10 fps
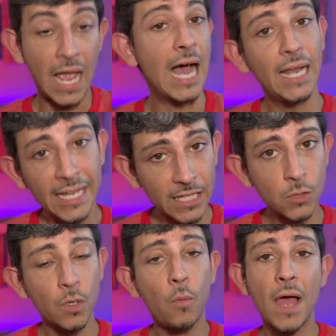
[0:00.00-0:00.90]
I like this
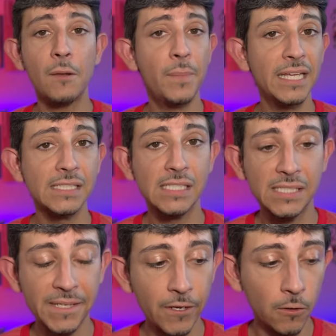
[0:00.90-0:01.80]
one quite a bit
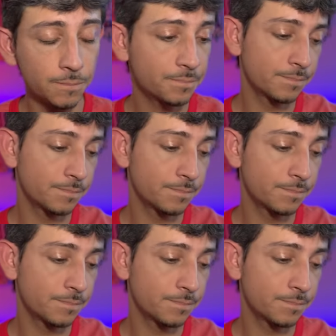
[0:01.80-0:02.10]
still.